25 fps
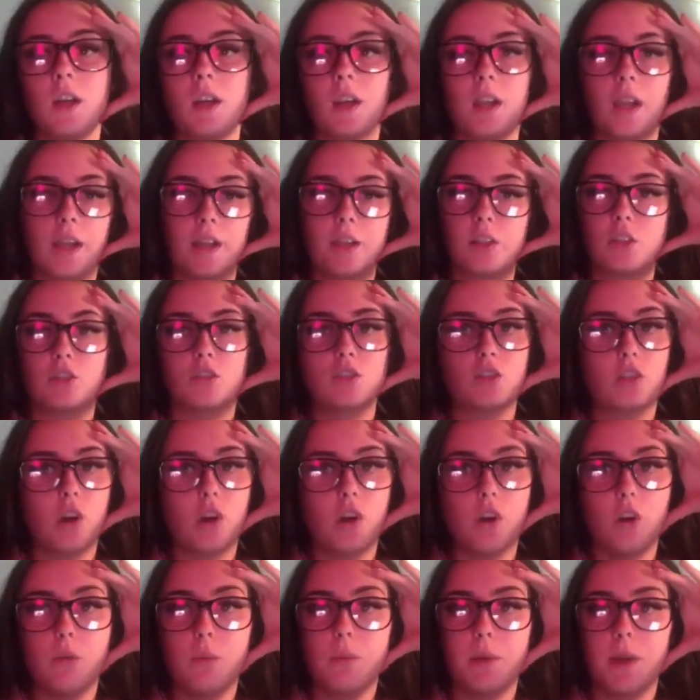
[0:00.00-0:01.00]
Like,
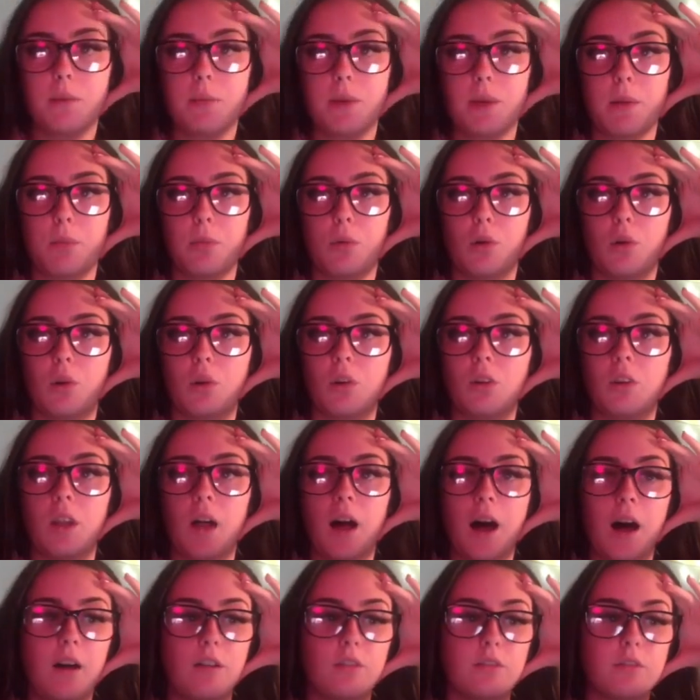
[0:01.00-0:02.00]
so many people
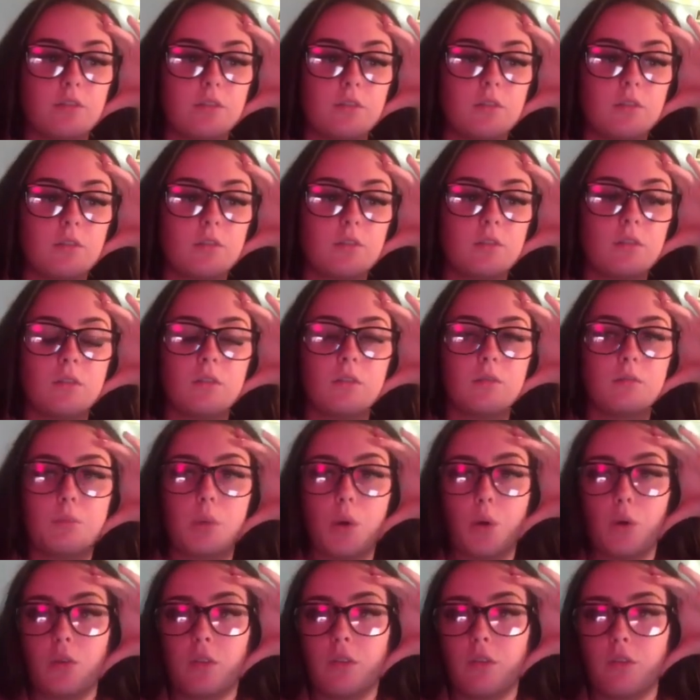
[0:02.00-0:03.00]
have
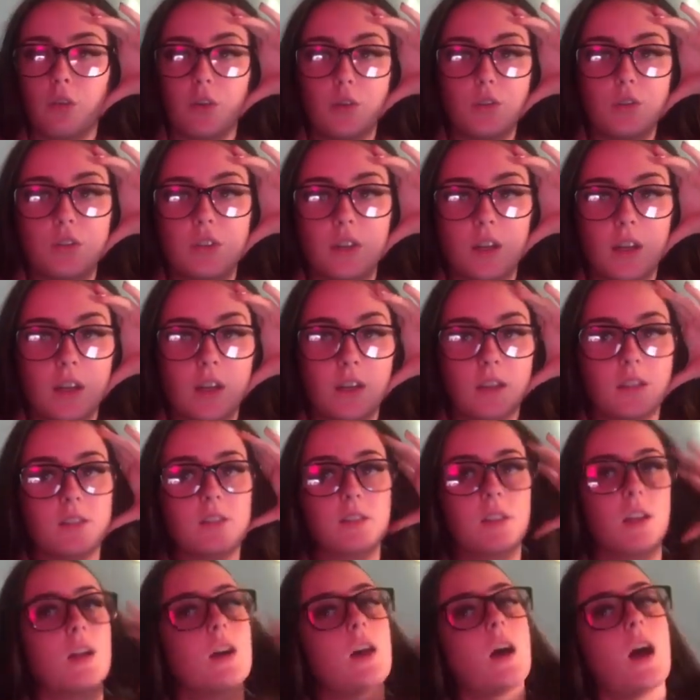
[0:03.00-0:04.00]
both of those things,
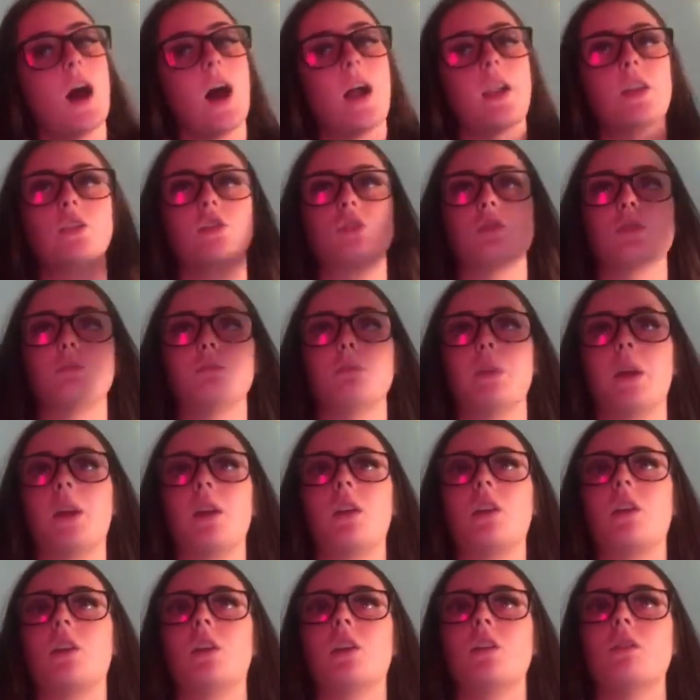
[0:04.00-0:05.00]
and it doesn't
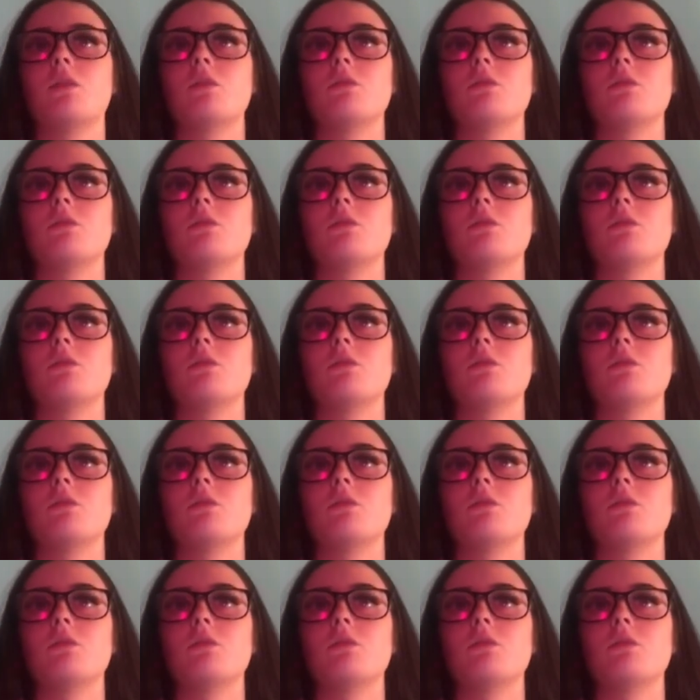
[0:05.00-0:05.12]
make you